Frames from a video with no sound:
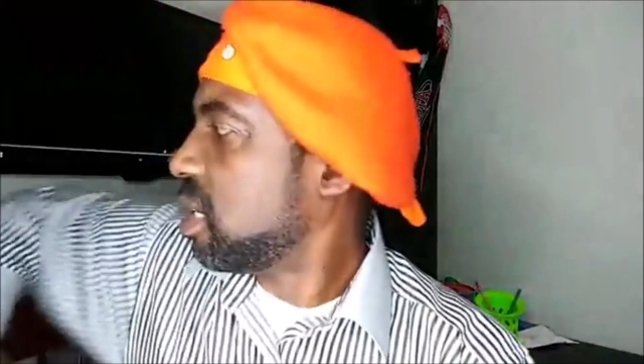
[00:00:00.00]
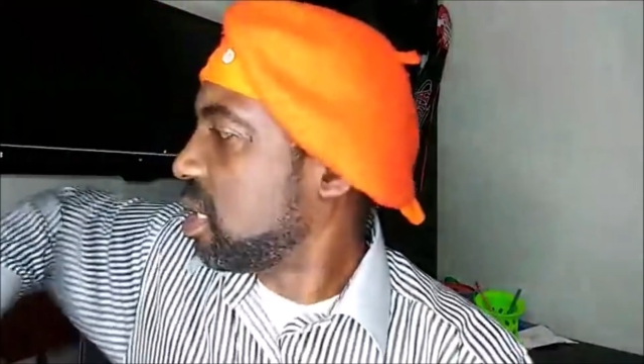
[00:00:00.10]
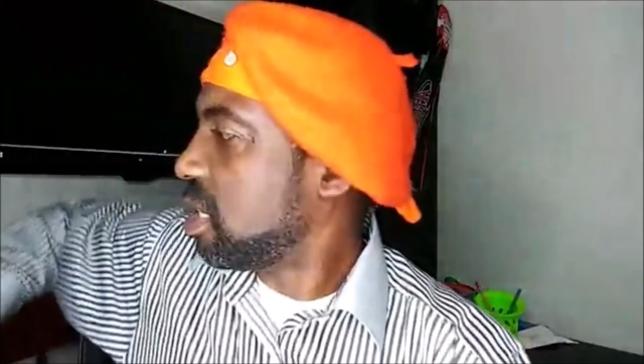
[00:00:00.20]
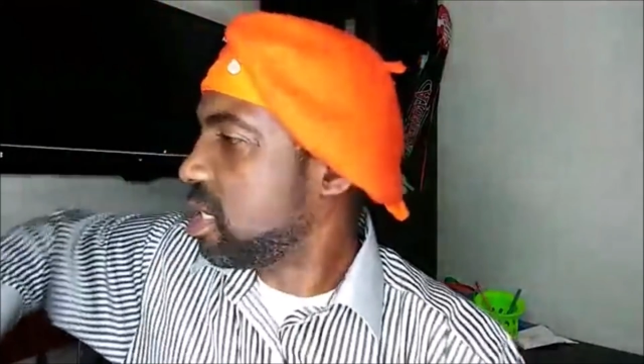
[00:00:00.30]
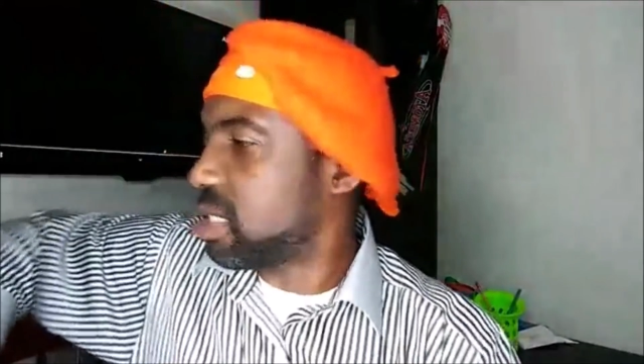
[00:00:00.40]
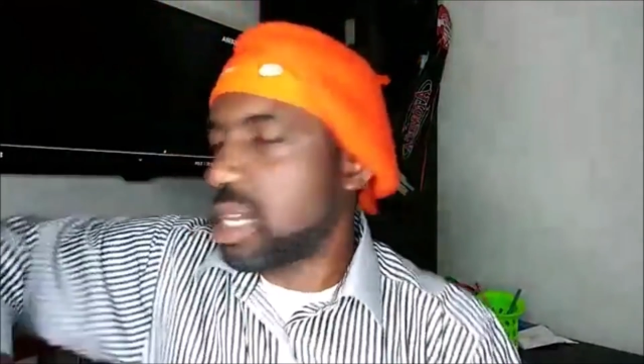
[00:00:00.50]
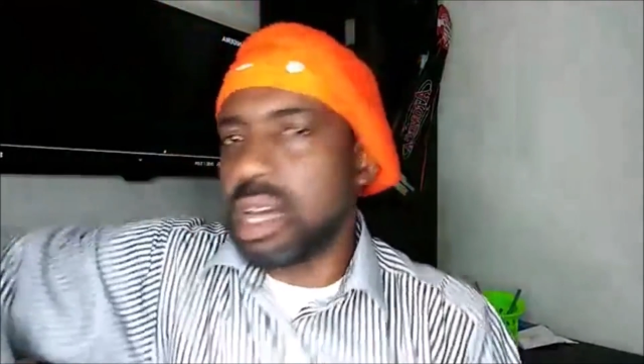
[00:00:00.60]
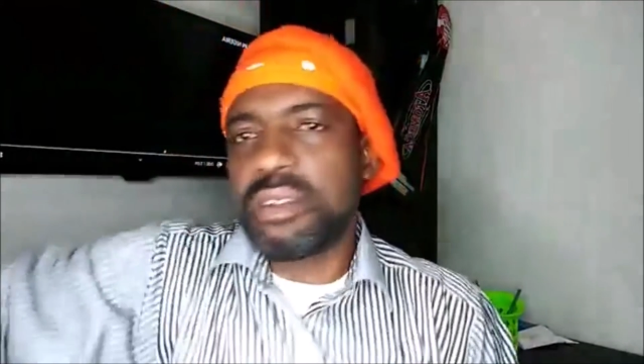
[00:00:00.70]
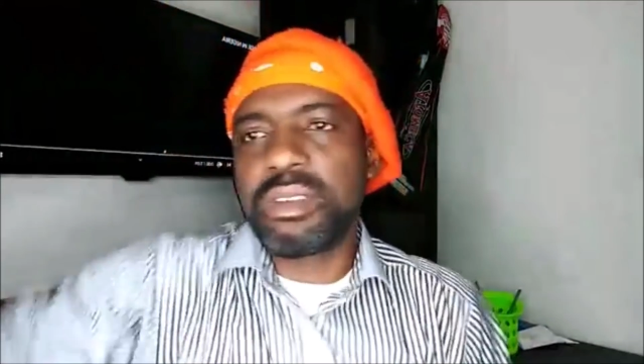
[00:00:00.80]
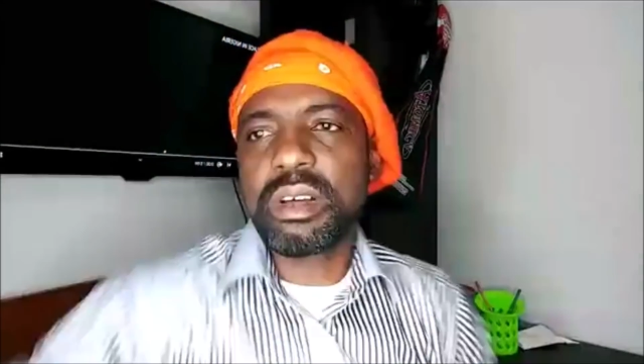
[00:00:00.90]
and let's
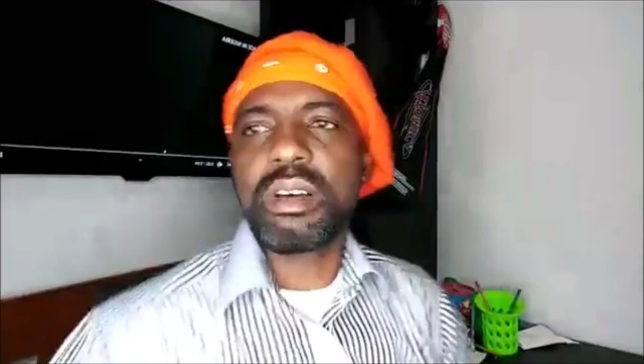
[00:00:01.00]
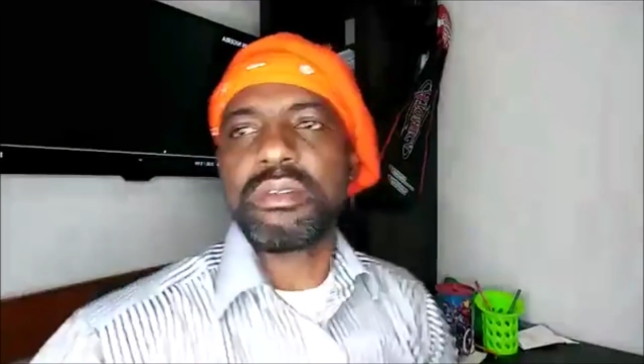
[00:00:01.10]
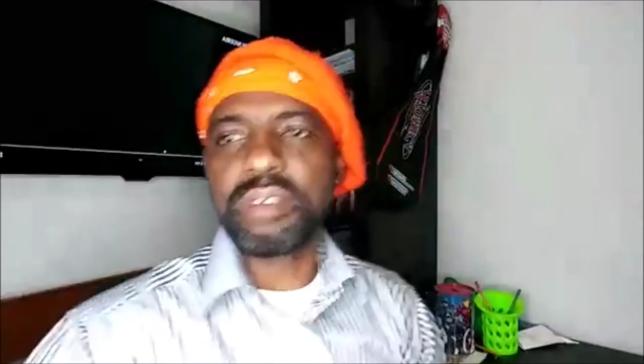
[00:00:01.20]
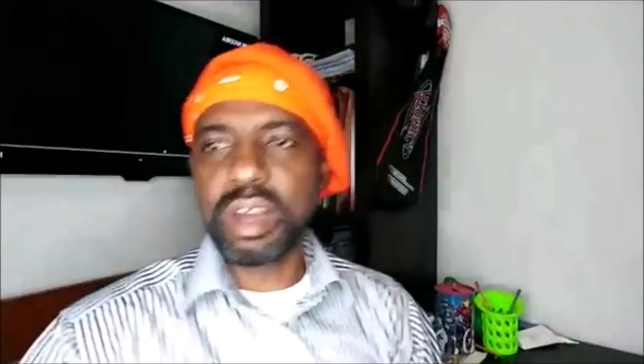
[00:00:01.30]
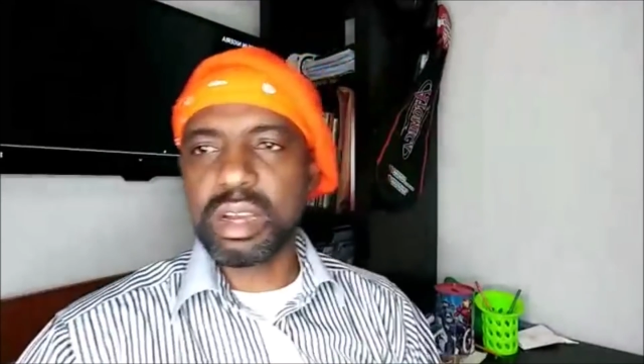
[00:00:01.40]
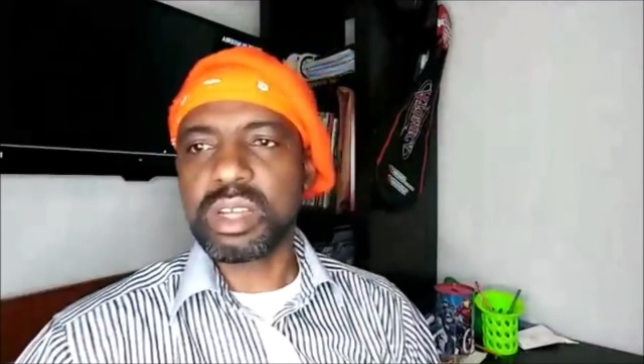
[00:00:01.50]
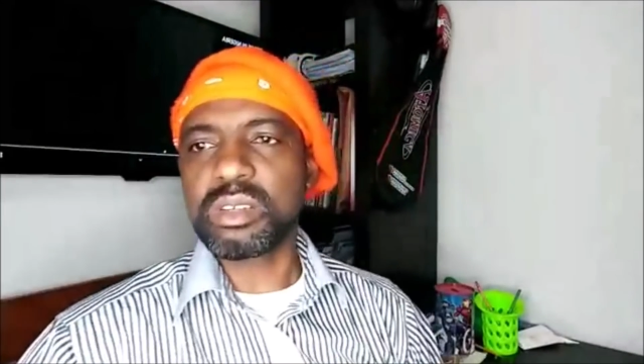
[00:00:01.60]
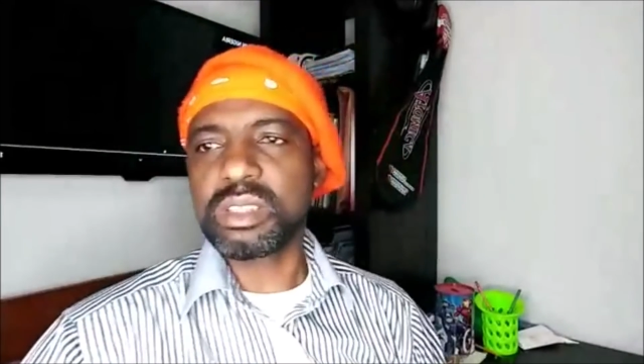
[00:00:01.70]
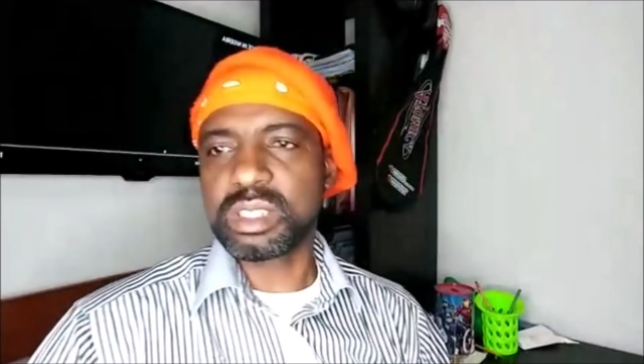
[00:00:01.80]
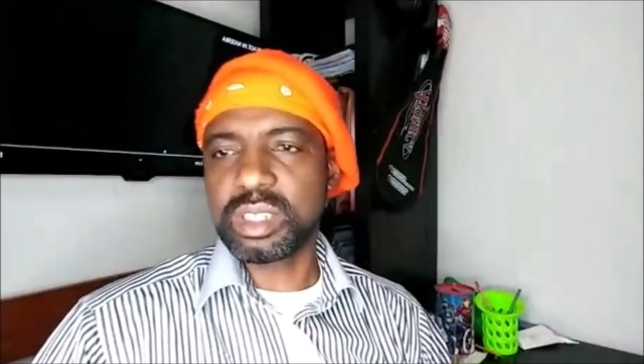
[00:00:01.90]
have a very
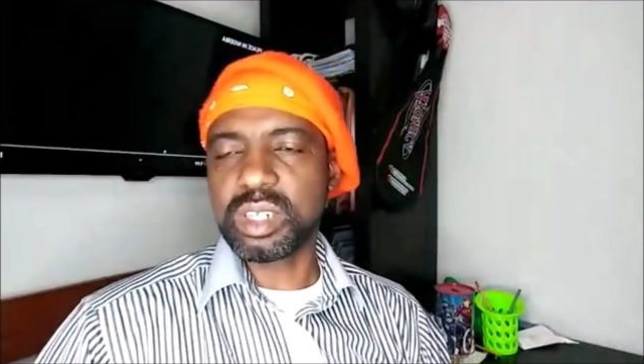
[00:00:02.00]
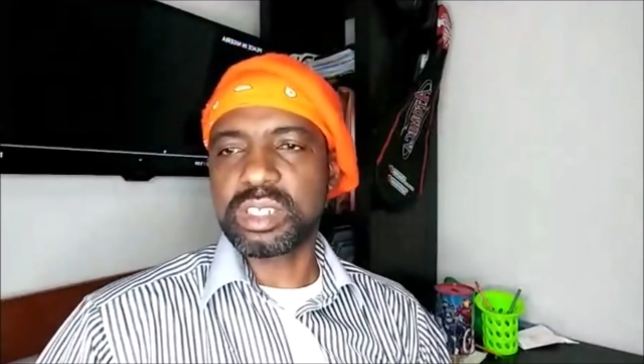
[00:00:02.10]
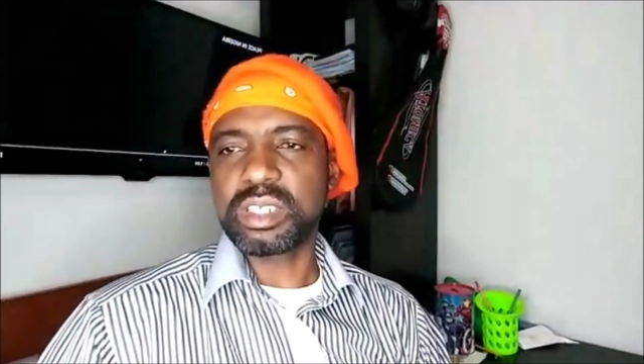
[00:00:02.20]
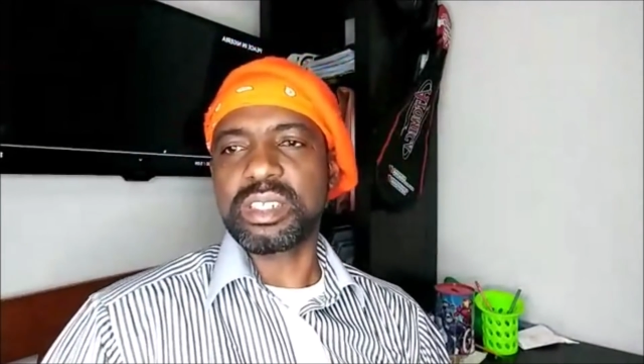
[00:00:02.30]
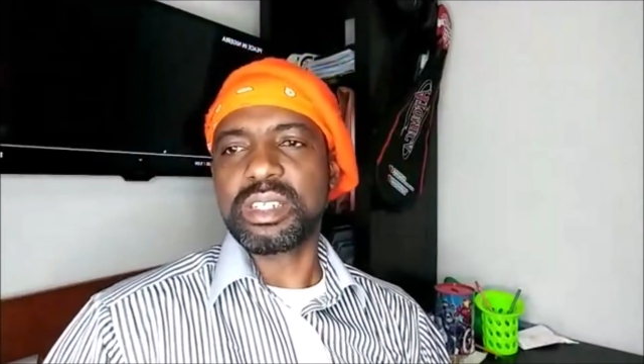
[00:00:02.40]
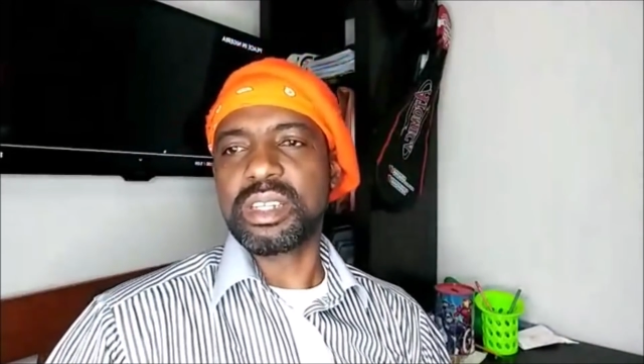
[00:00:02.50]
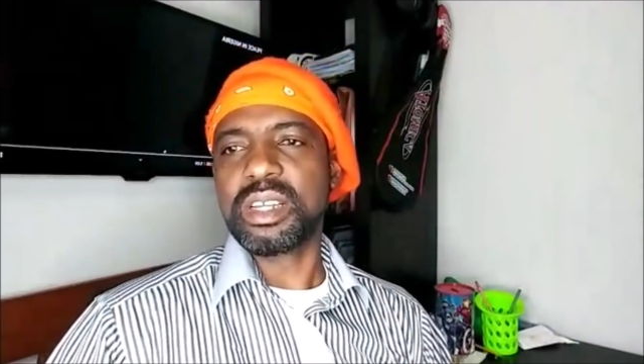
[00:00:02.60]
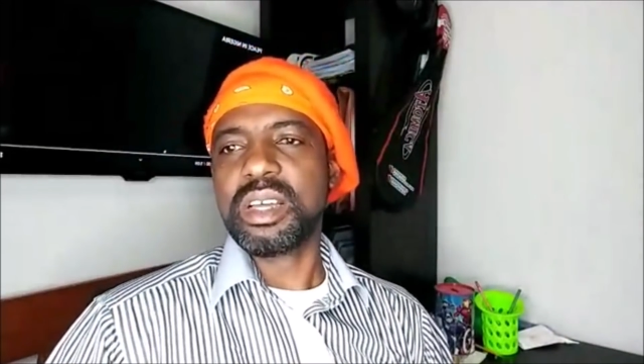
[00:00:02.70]
good discussion.